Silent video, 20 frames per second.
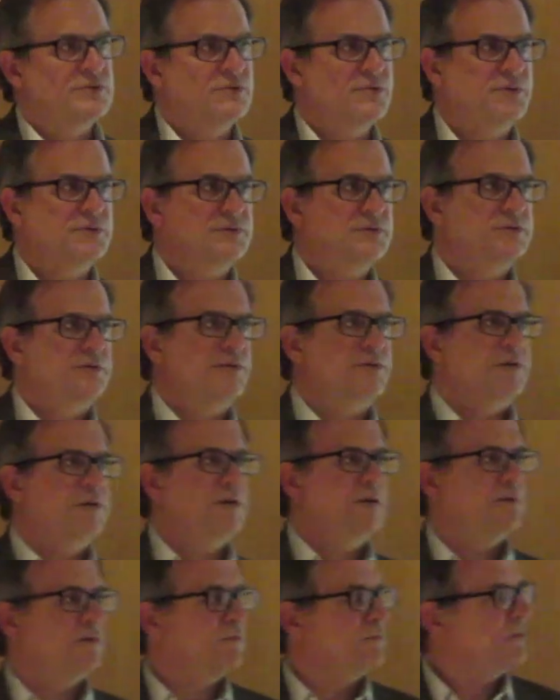sources
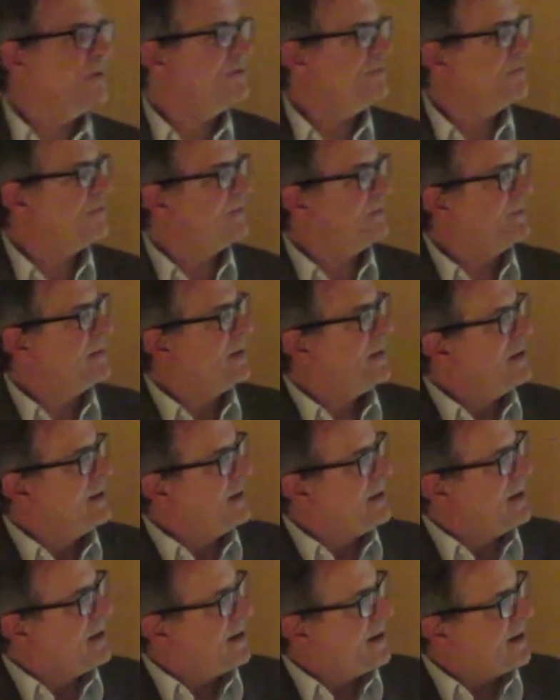on the Gila River.
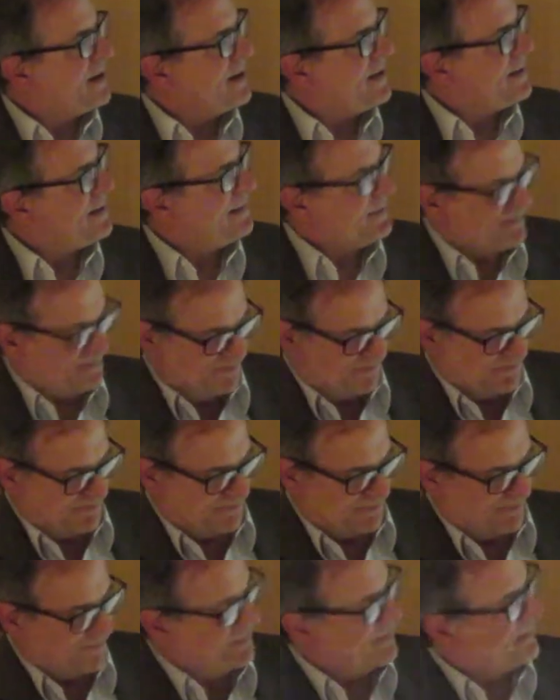Um,